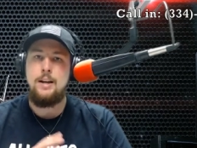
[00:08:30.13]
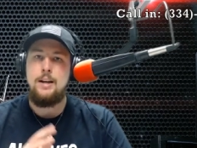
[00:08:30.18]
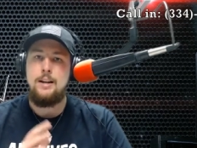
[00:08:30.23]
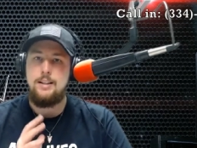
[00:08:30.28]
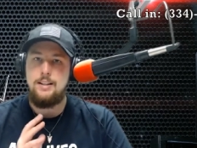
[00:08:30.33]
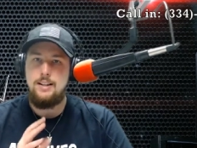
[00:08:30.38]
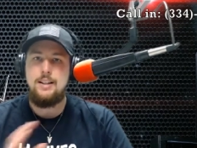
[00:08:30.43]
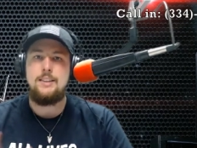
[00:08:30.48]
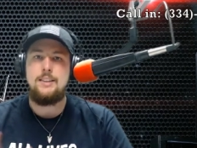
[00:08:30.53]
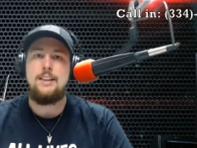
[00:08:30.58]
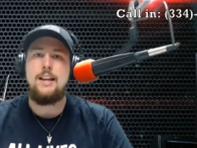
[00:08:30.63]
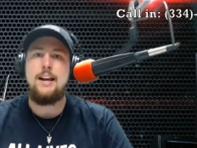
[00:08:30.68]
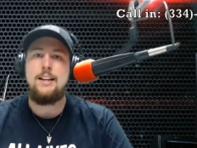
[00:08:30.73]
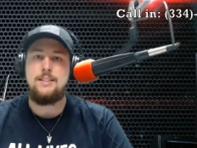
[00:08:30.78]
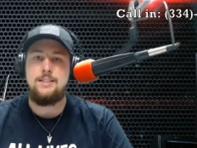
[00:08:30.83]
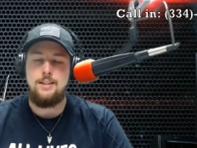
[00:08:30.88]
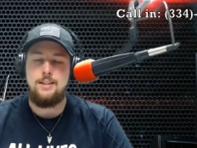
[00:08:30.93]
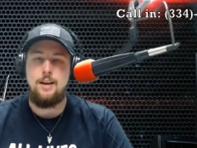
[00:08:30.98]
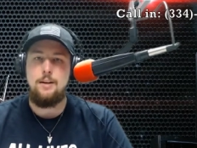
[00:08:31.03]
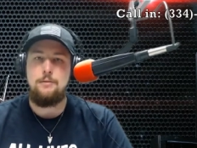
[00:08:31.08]
Get that
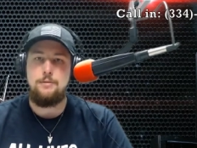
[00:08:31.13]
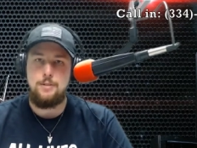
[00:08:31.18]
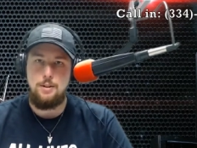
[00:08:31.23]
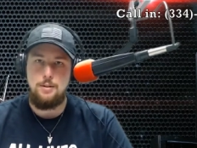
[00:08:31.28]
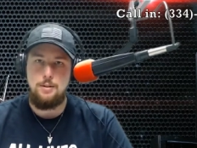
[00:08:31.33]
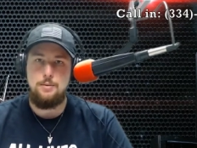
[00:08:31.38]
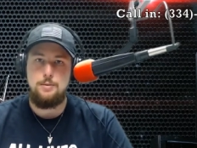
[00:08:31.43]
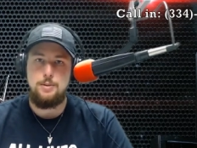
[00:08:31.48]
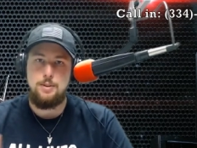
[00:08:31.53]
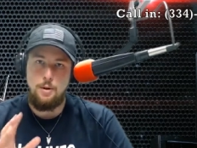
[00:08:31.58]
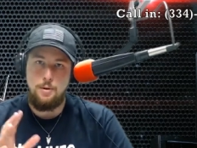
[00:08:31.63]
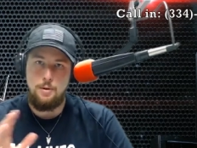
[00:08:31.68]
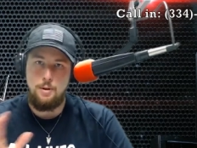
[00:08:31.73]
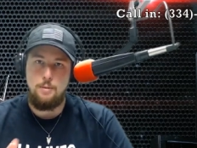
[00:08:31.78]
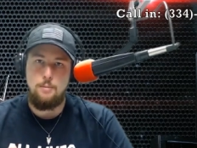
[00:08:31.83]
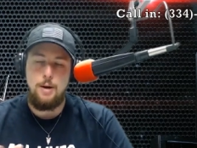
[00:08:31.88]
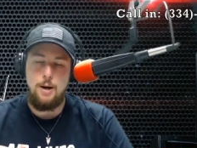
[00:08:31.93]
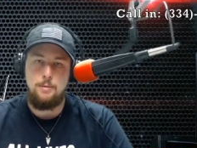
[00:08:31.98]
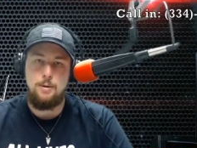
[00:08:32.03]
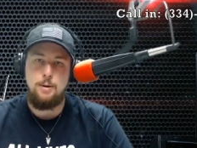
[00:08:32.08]
stuff too. Show
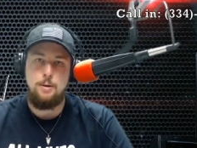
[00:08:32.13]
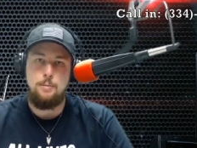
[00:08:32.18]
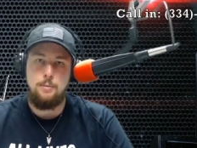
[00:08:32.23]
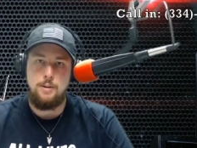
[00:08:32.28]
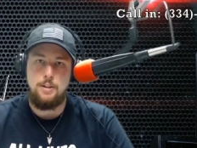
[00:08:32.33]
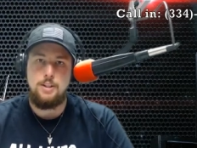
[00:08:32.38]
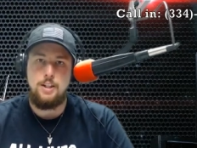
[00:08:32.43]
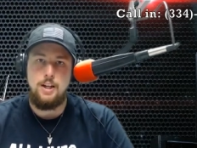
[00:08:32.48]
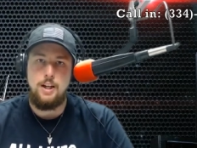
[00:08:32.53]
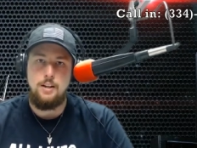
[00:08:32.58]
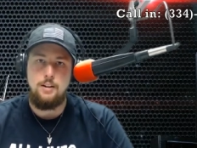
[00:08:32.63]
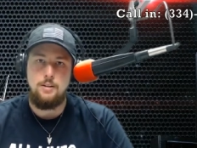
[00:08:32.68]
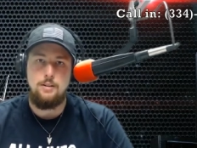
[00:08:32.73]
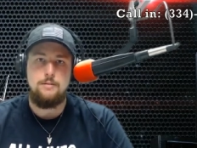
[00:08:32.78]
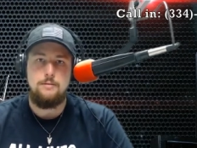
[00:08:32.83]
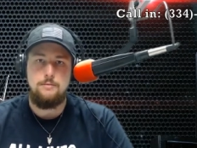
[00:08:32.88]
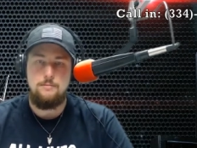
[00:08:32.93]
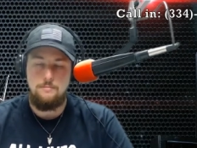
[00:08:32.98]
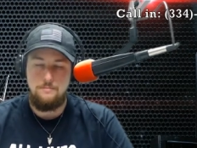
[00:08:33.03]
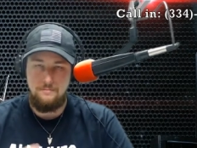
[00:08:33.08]
your mom you appreciate her.
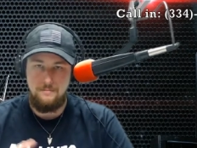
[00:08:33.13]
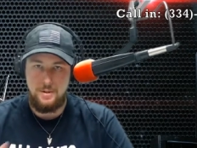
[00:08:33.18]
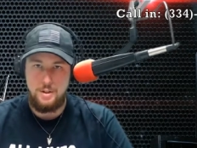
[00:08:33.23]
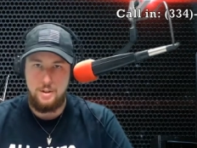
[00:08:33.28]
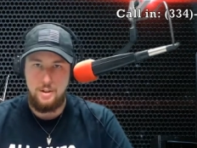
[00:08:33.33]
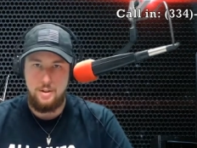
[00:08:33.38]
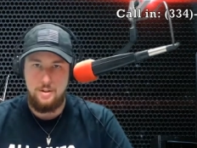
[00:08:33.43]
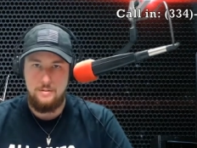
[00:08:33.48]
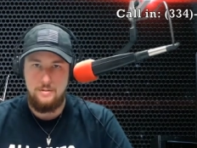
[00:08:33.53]
Sure.